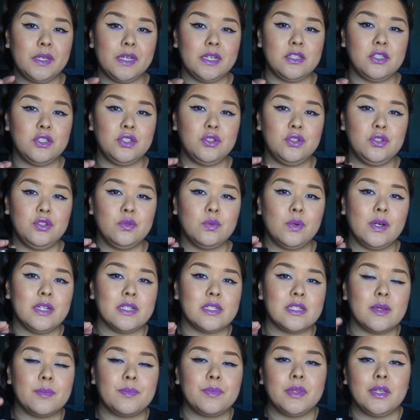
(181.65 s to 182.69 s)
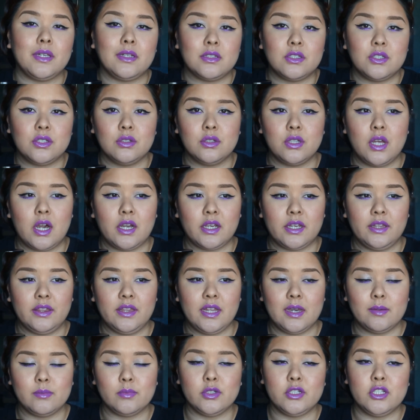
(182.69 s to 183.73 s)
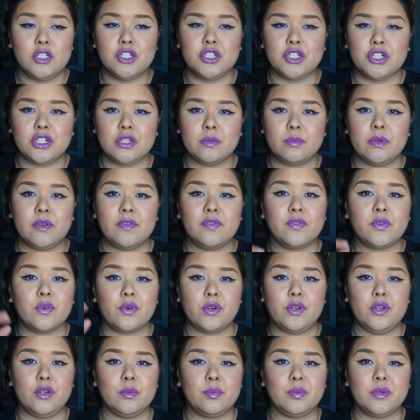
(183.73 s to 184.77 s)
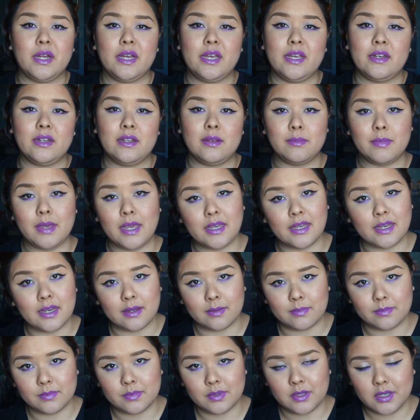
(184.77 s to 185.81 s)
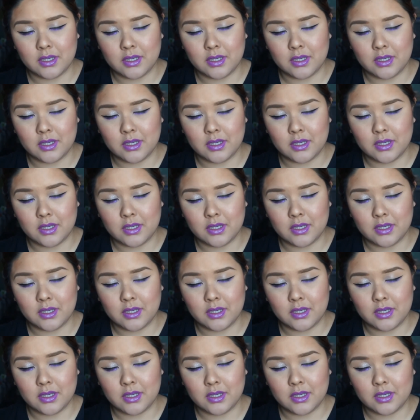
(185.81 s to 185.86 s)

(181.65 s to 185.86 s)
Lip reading: because you do want something to lock in that moisture before you apply any makeup.